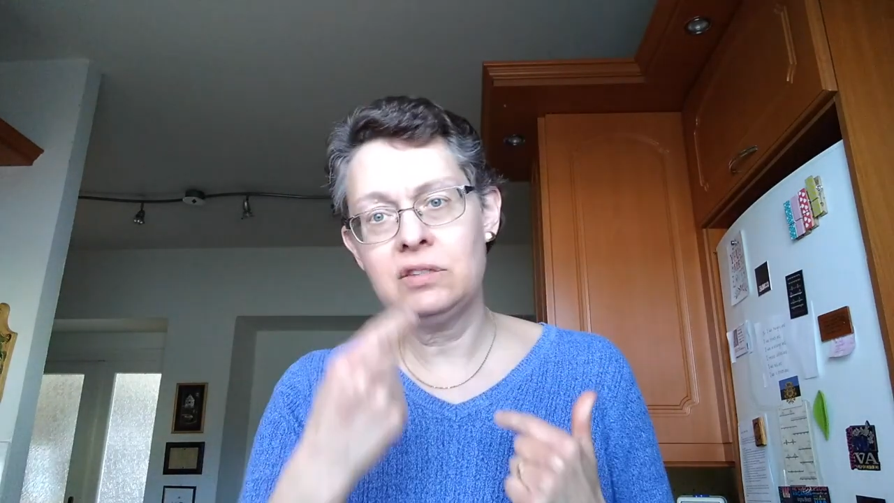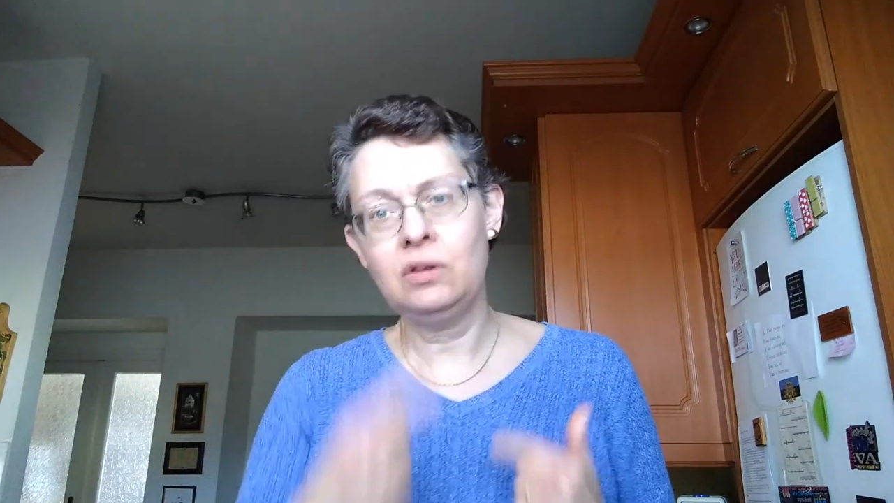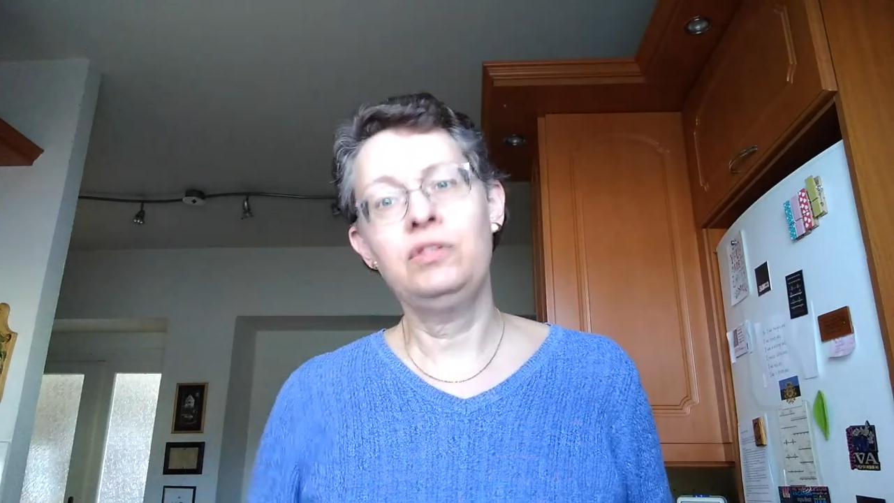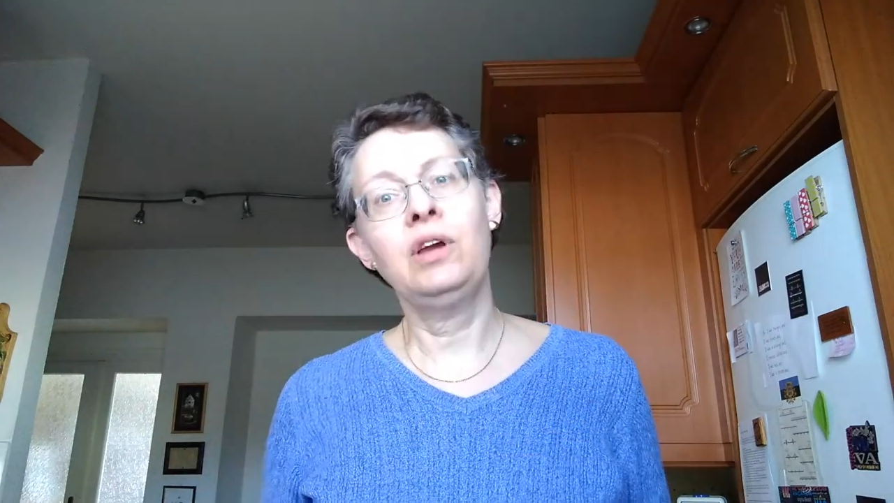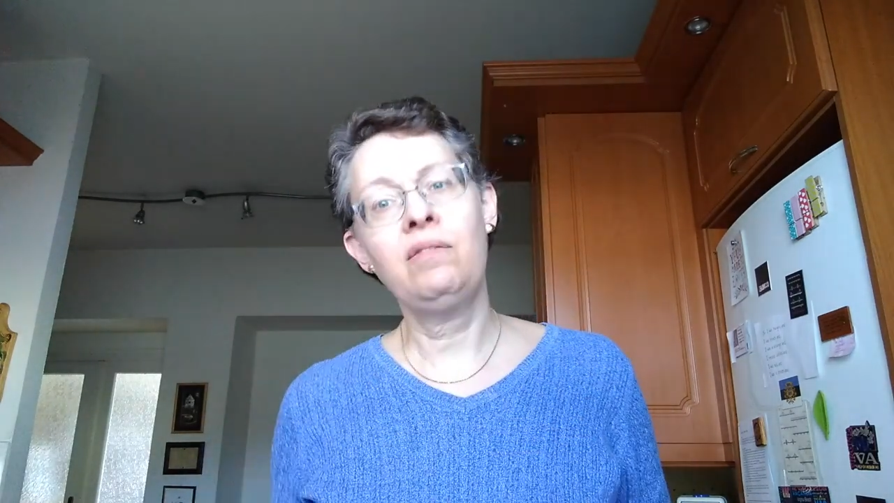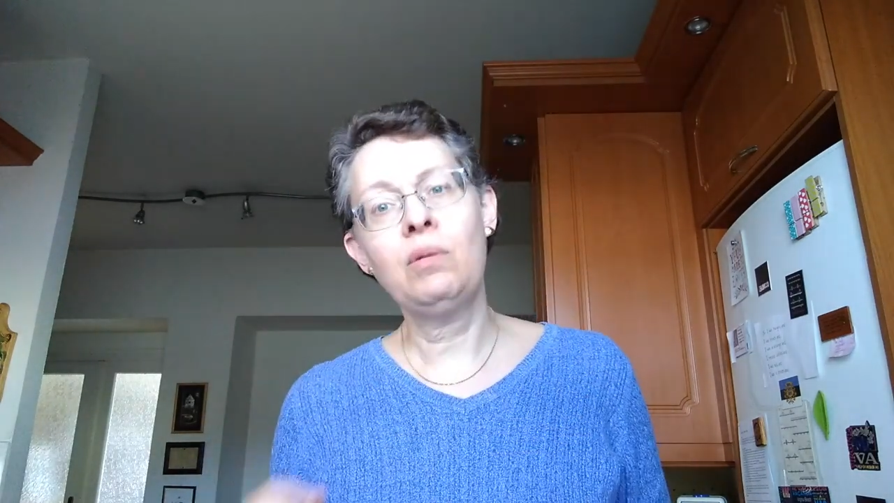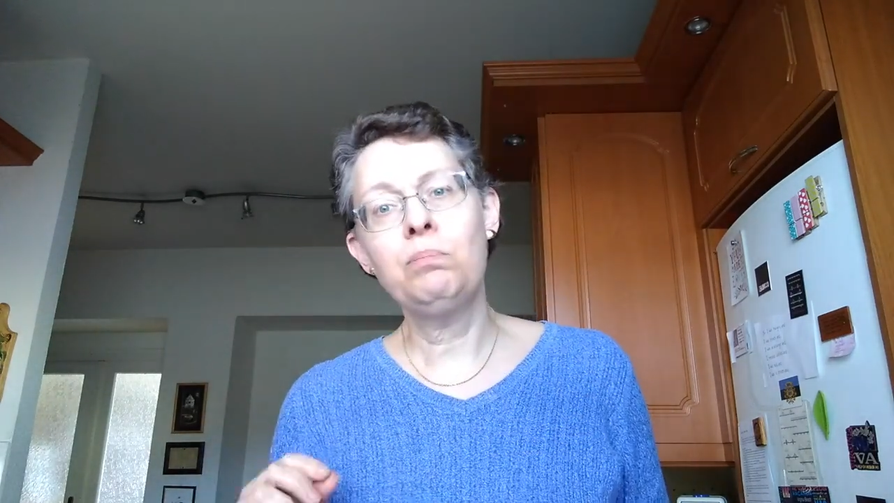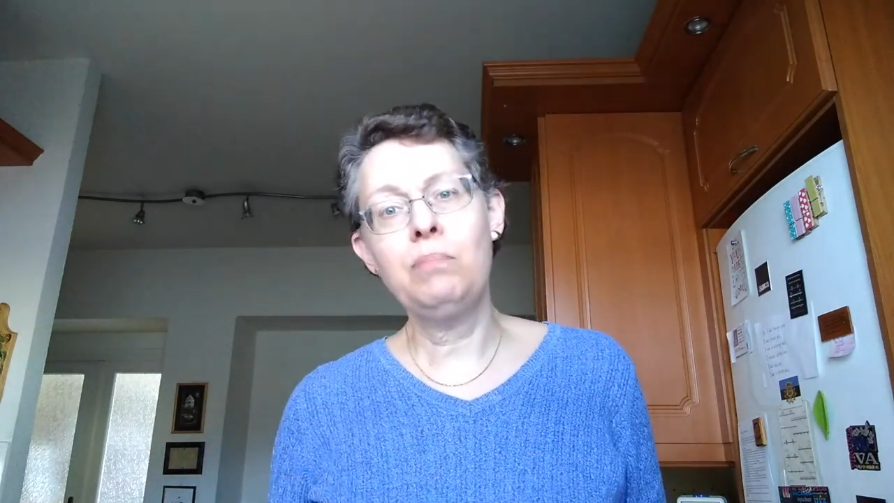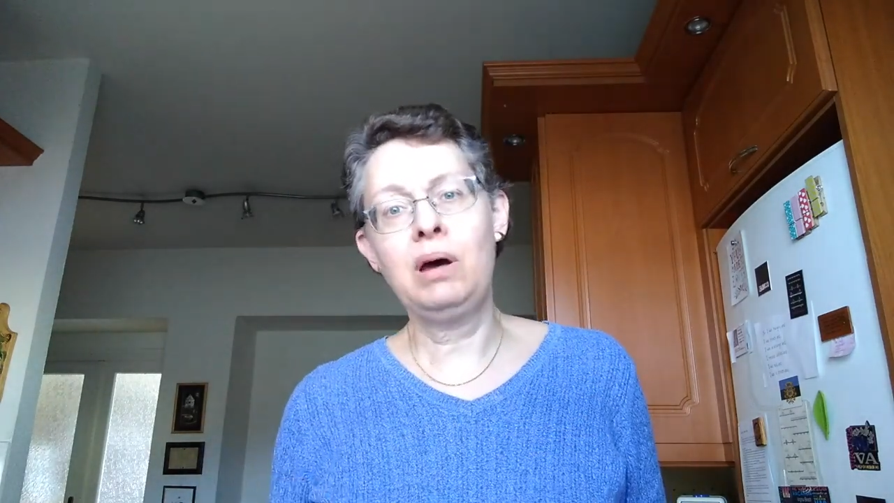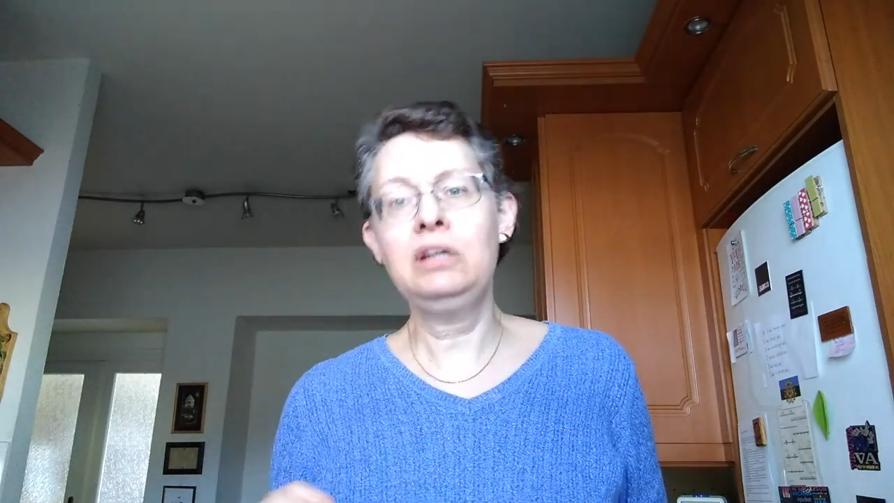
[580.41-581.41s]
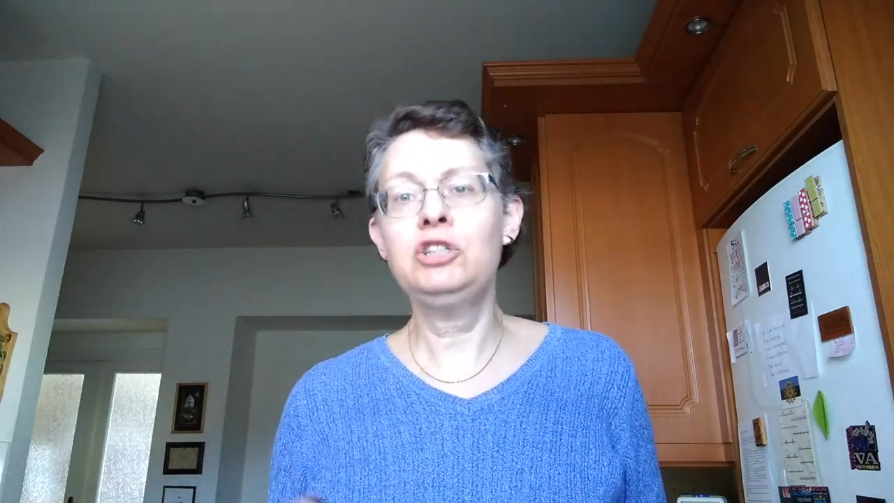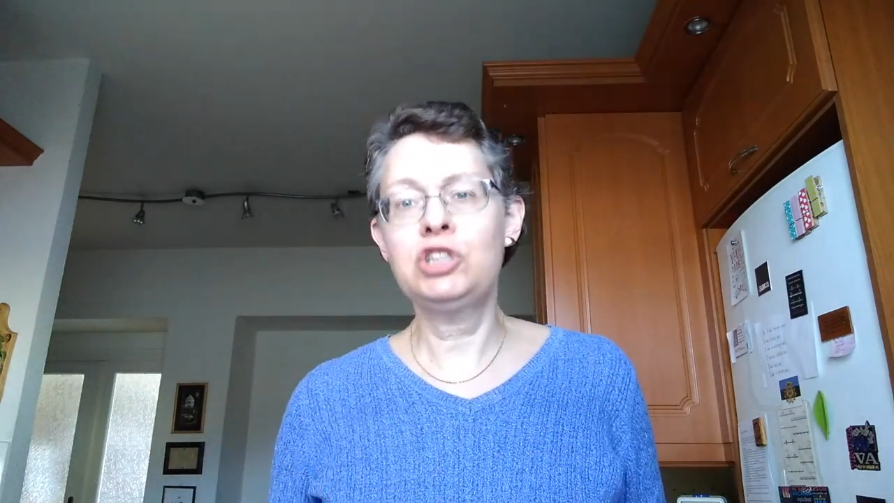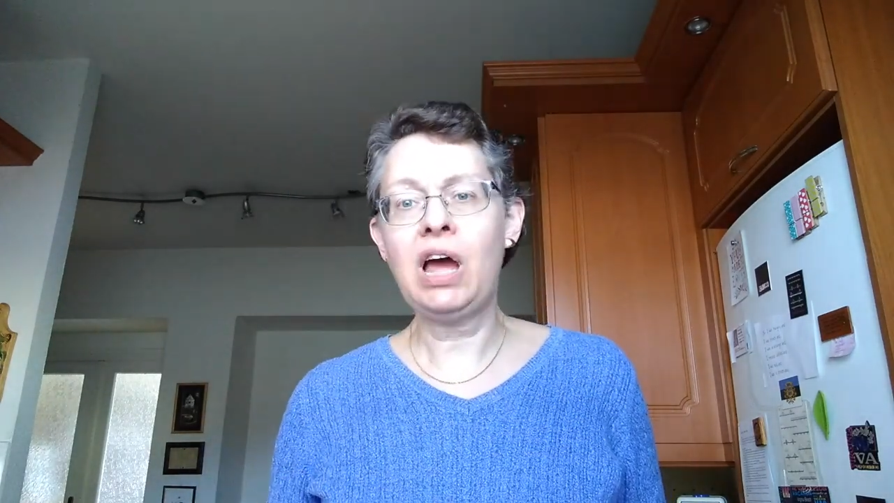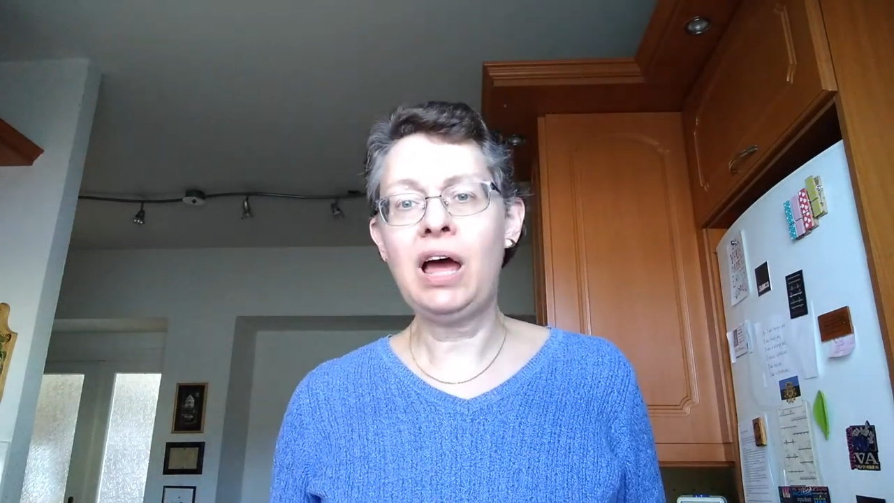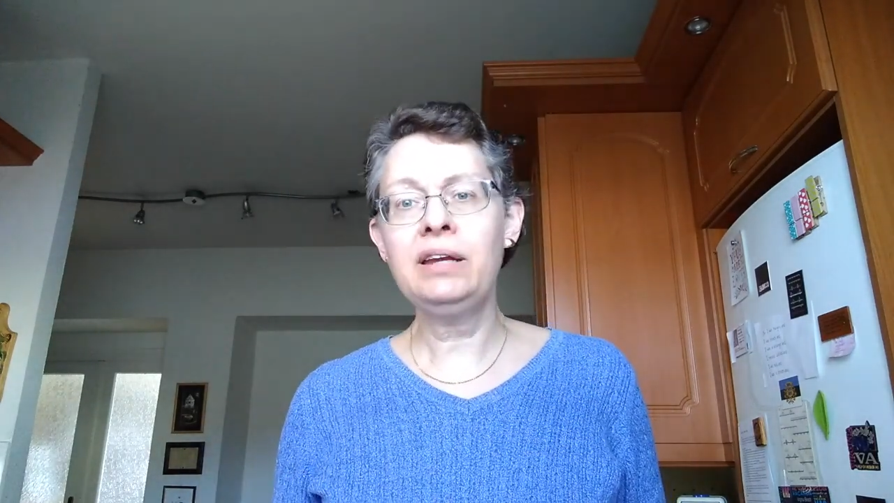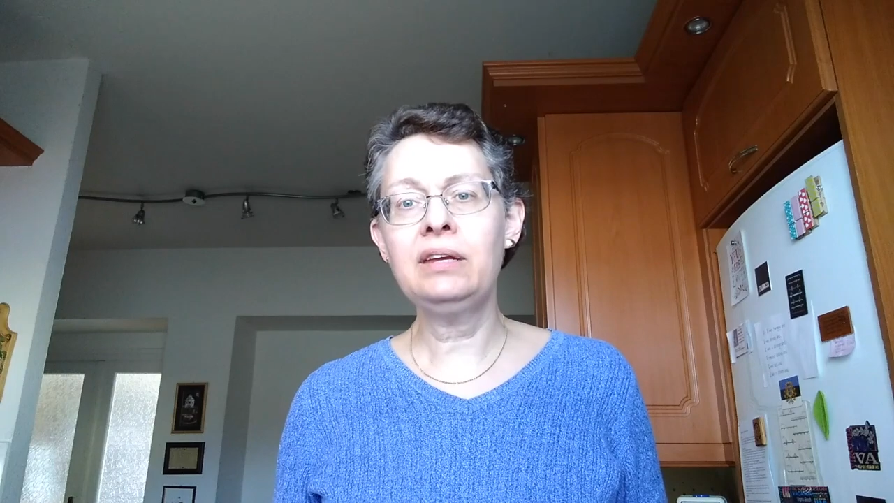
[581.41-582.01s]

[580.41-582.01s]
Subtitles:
So if you have a mug shot,